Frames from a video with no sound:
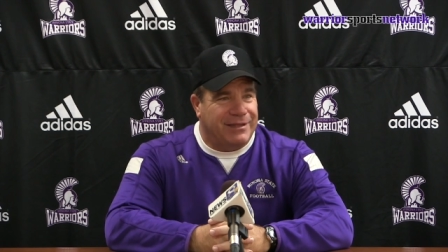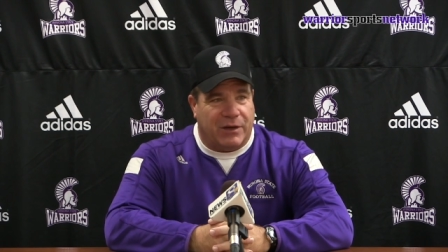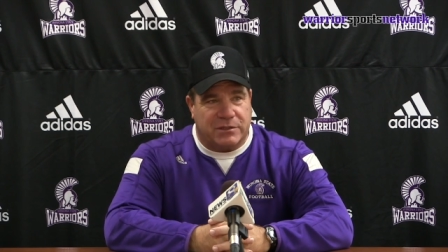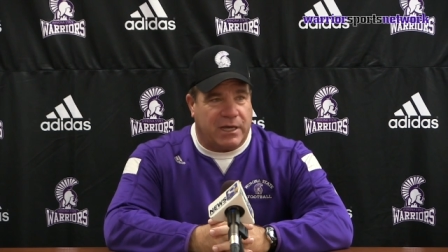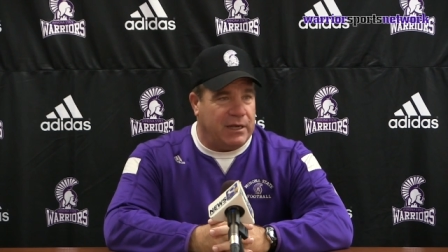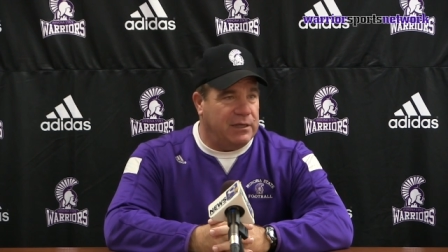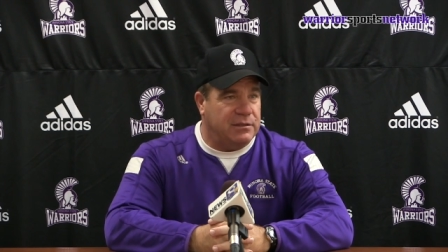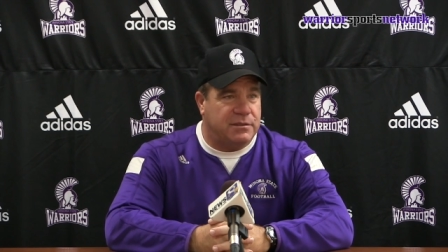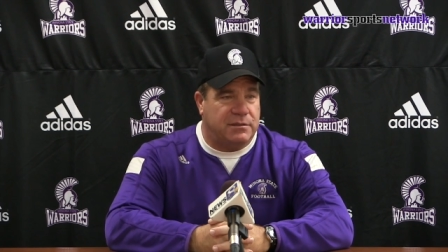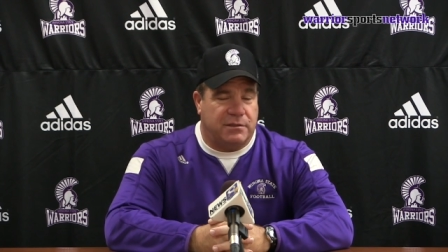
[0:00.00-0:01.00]
That was kind of
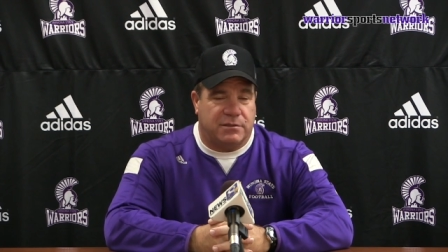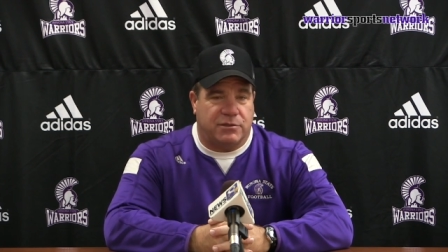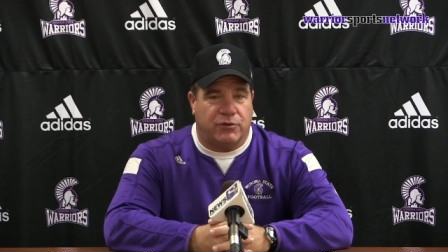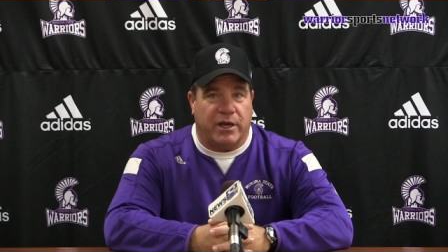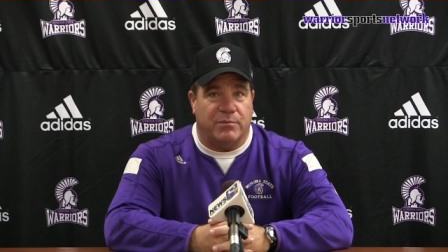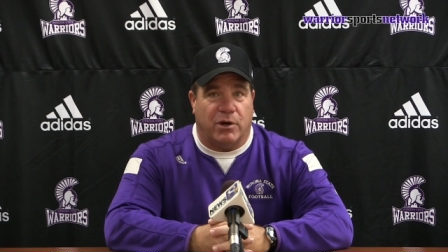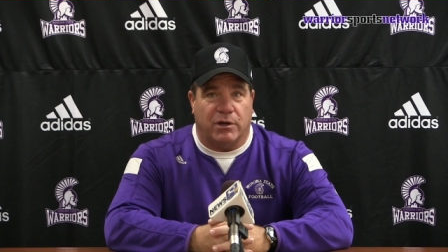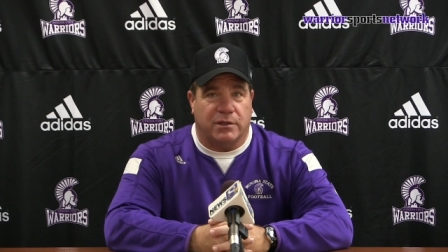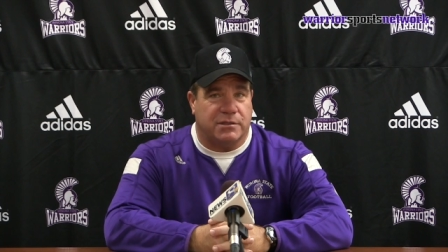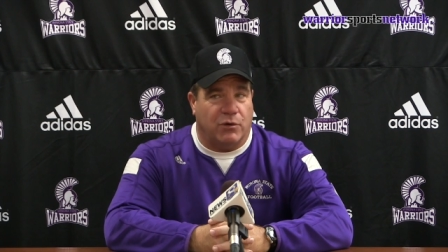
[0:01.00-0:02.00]
his
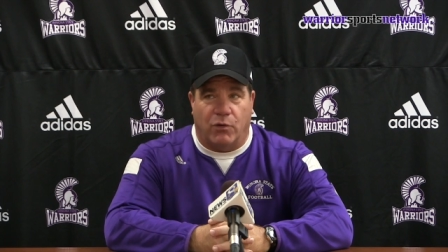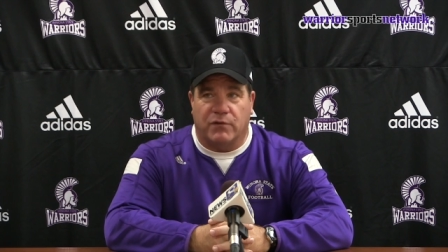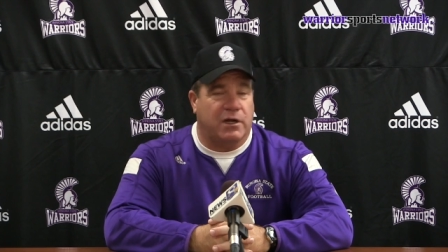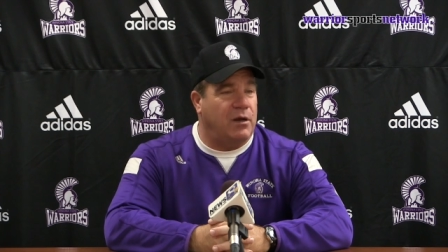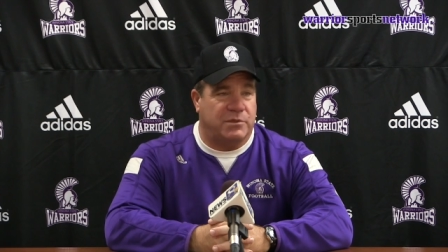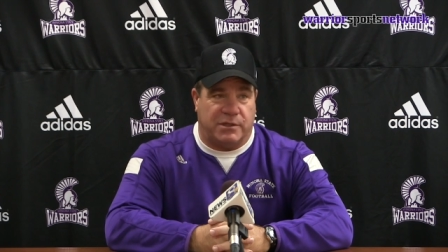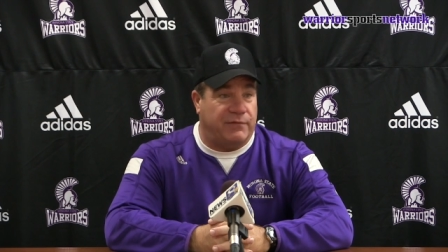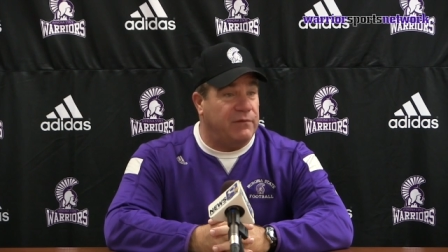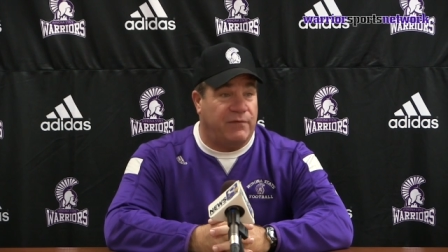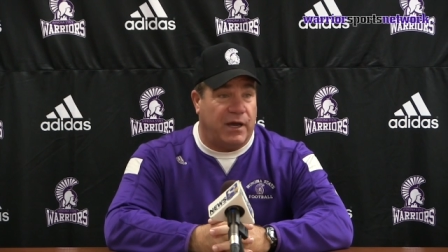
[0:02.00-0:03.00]
trademark is to overcome
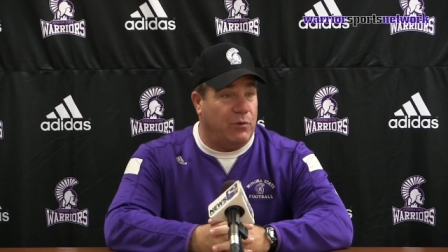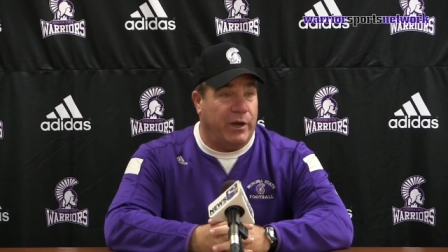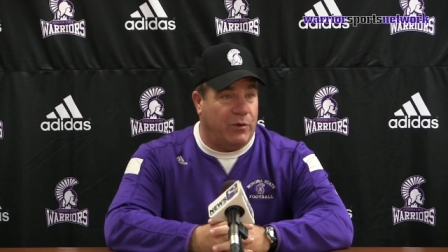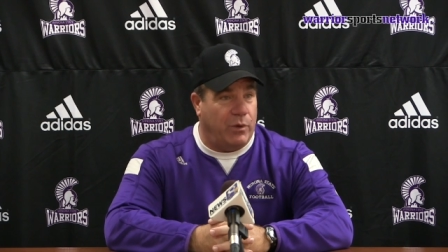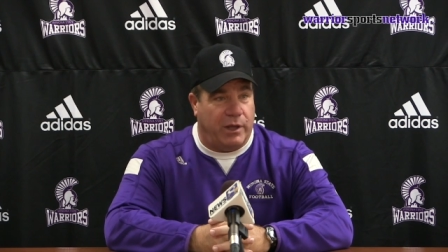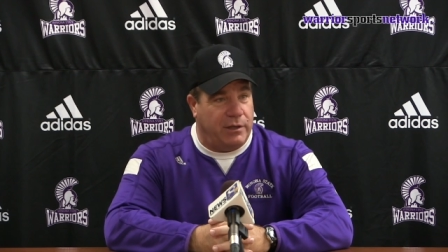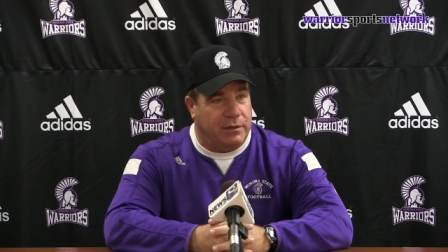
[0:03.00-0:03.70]
stuff and find a way to win.